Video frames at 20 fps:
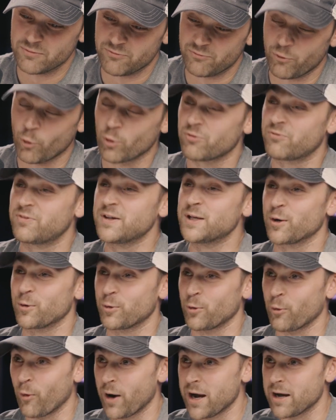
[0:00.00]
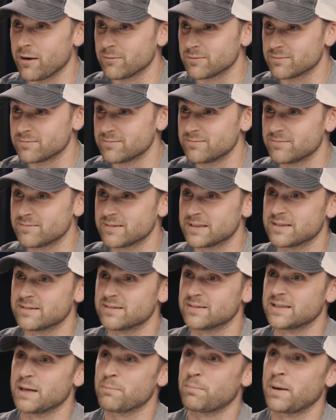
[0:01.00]
4 feet underground,
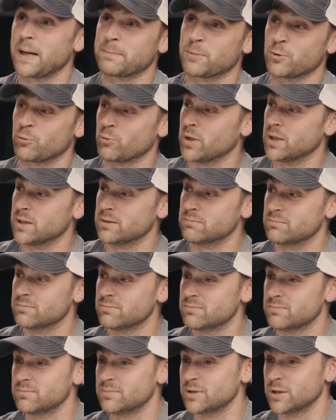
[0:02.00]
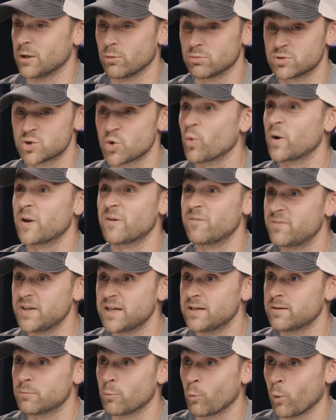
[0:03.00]
and that pipe could run, 20
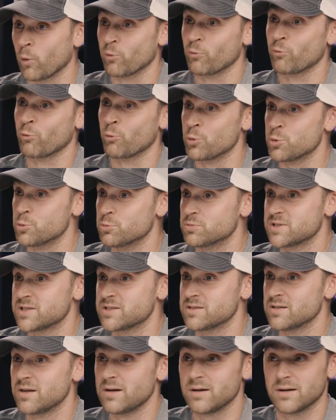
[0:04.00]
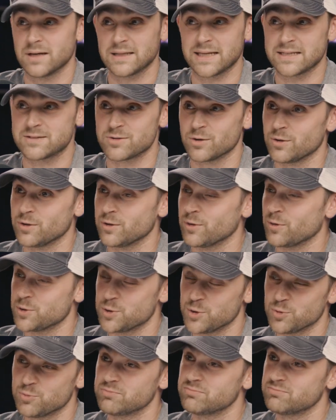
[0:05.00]
feet worth of roots, and that's all
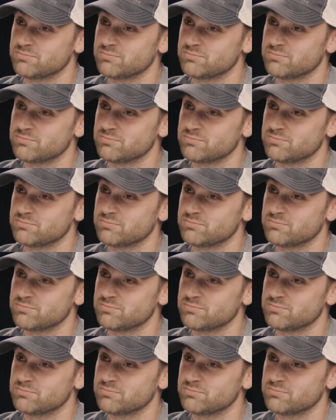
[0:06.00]
on you.